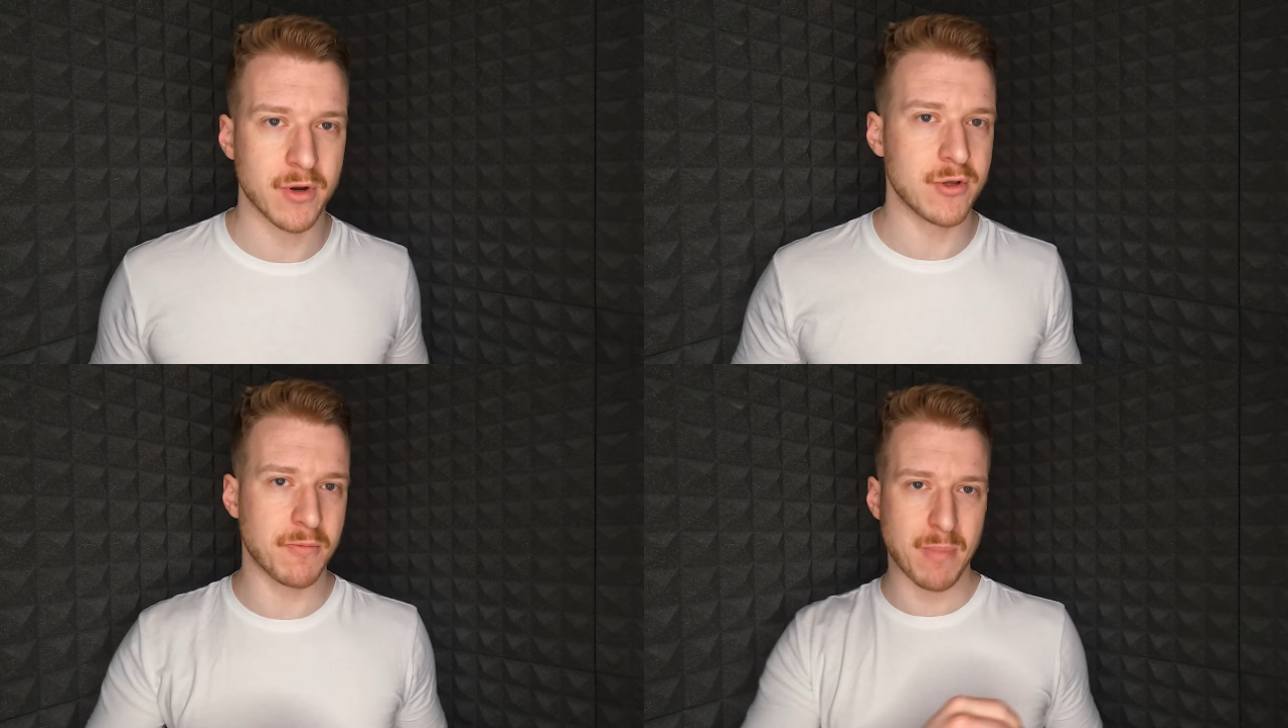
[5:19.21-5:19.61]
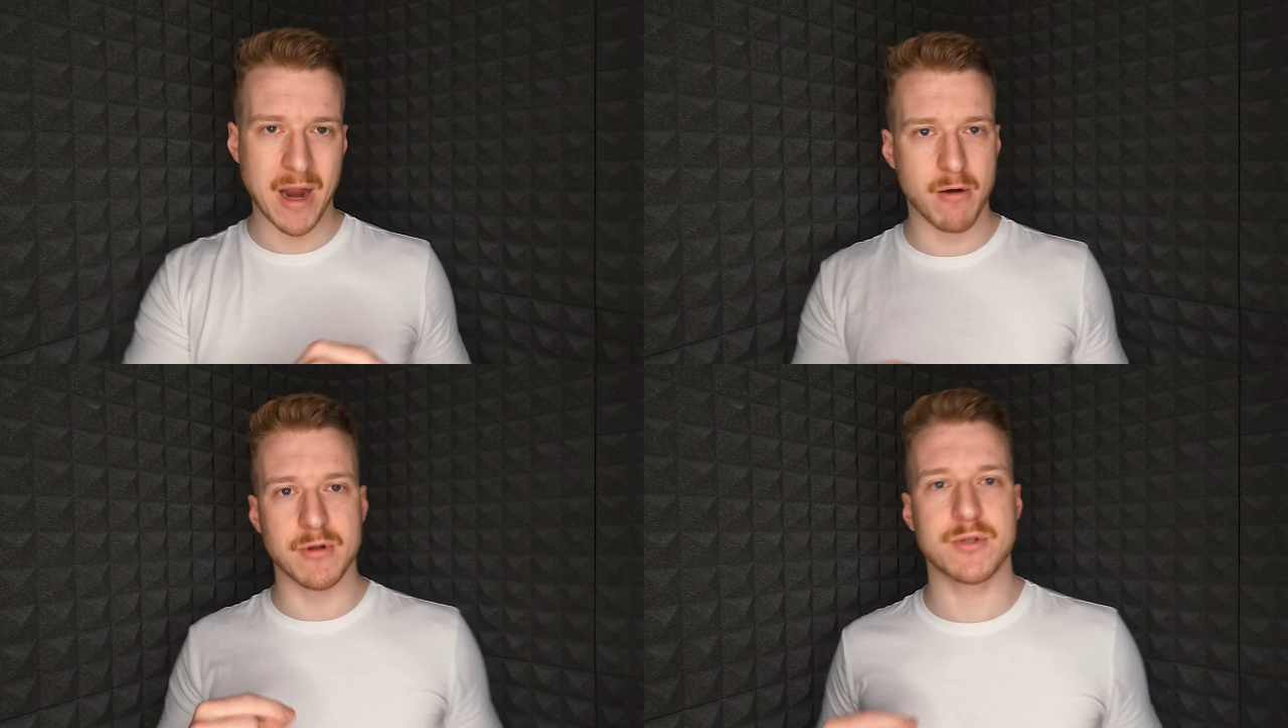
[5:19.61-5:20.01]
Your
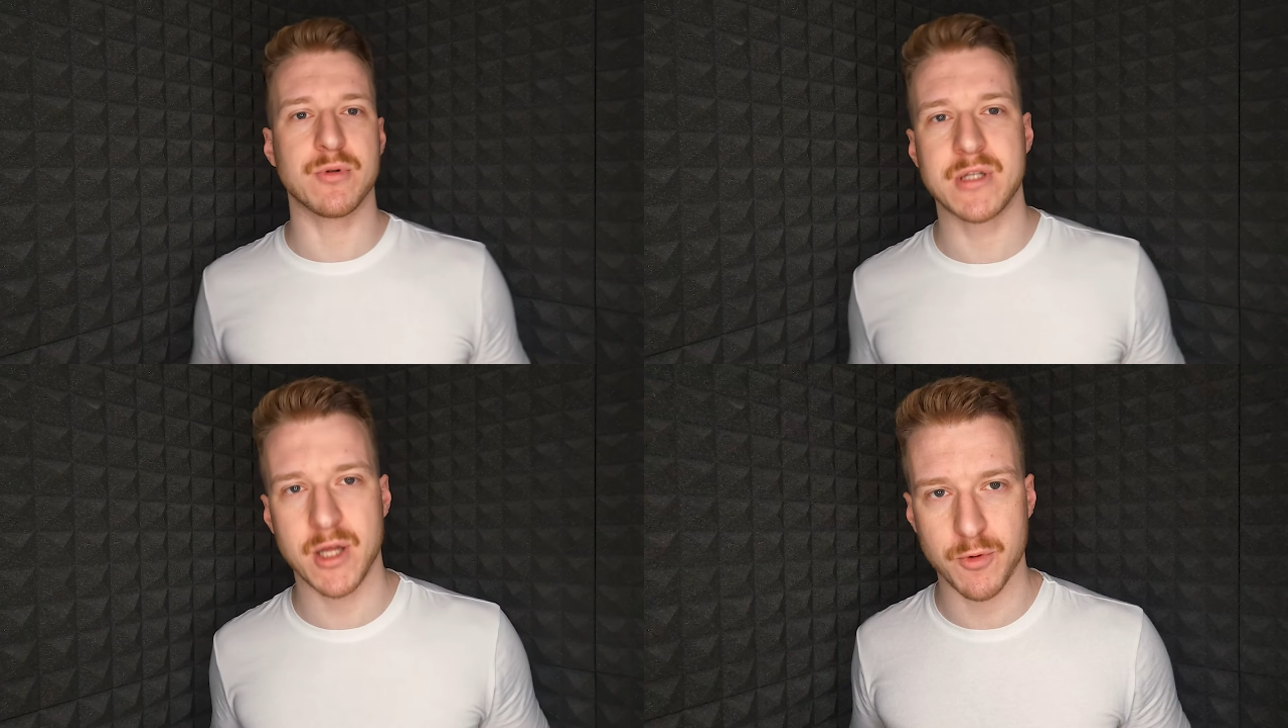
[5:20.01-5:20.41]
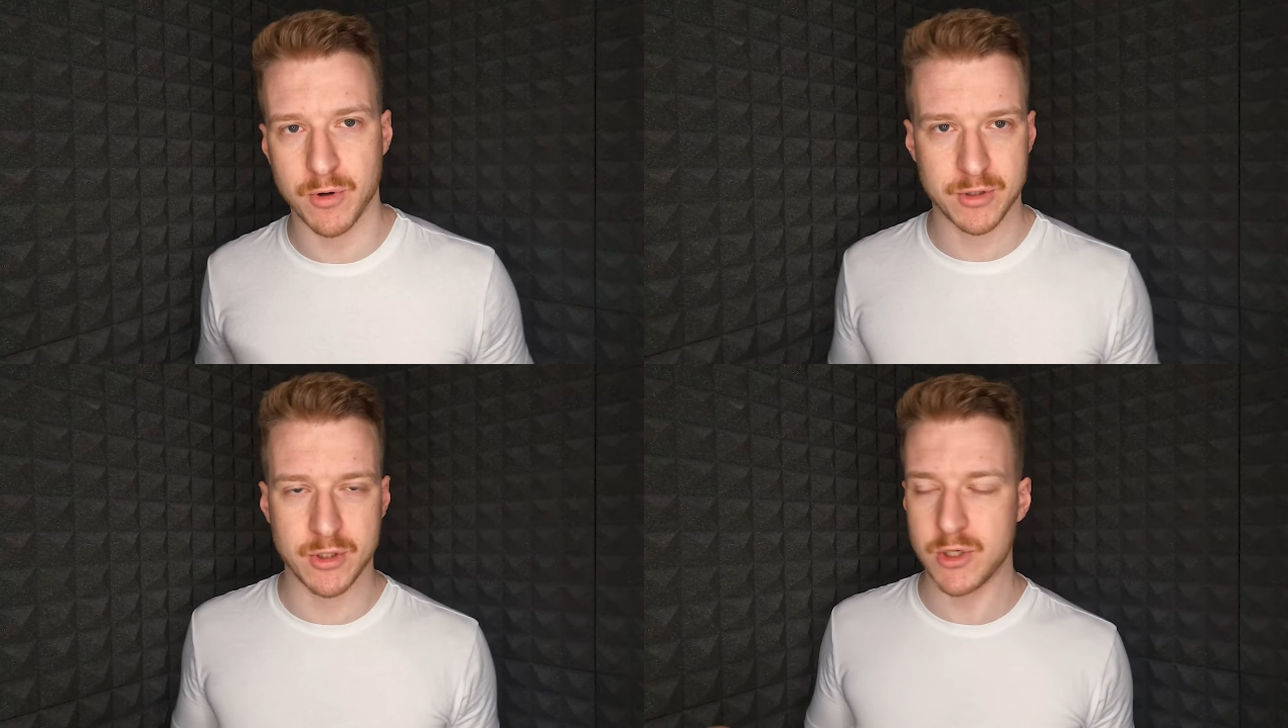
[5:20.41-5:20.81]
parents will tell you
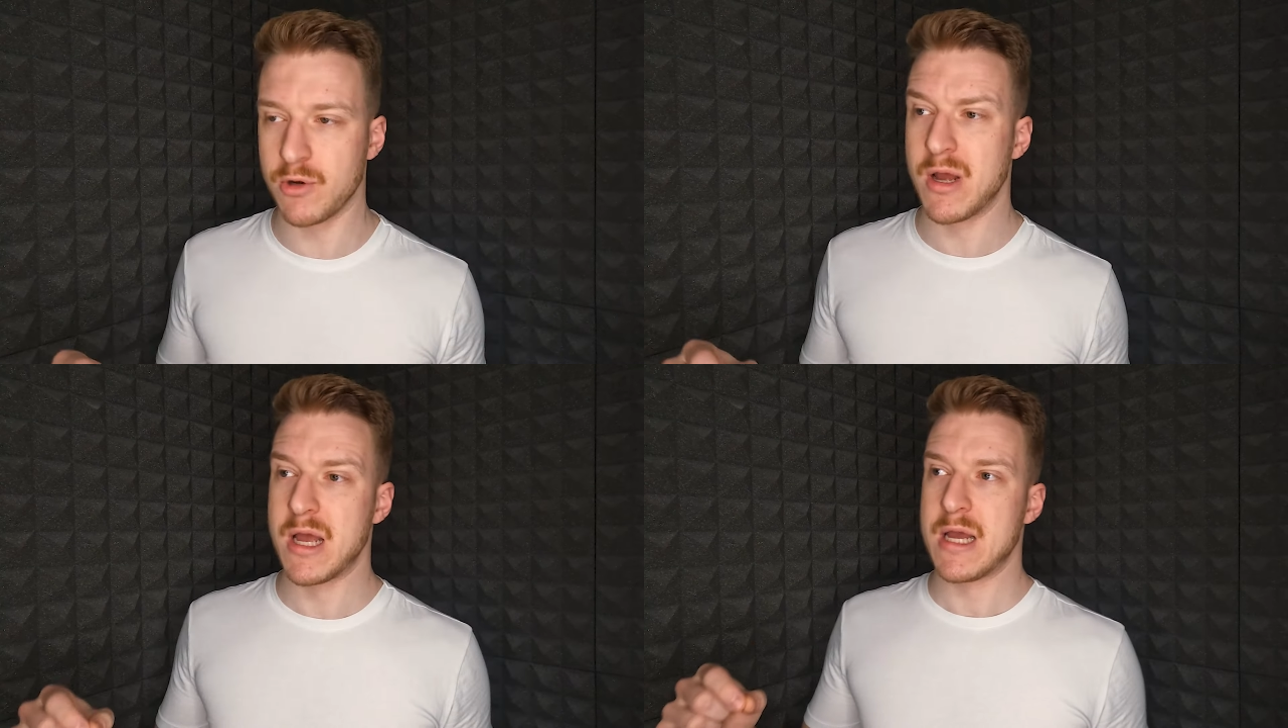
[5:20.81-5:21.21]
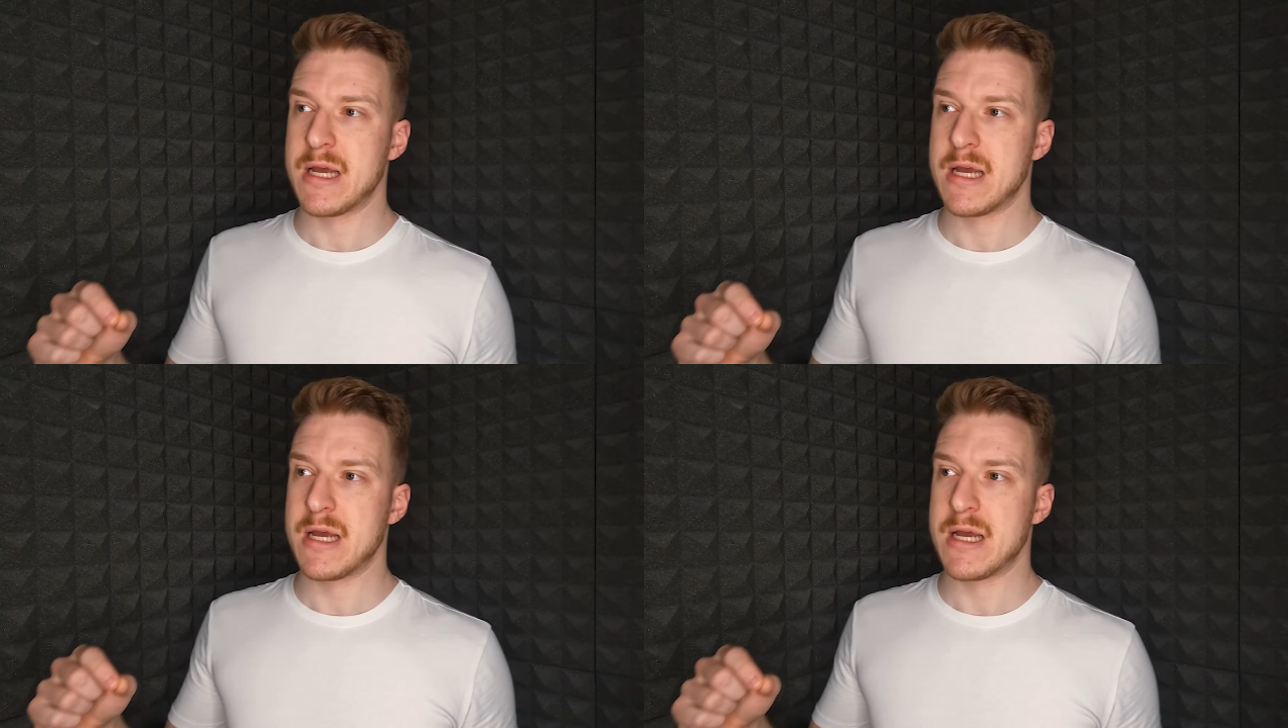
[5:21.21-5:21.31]
what to do.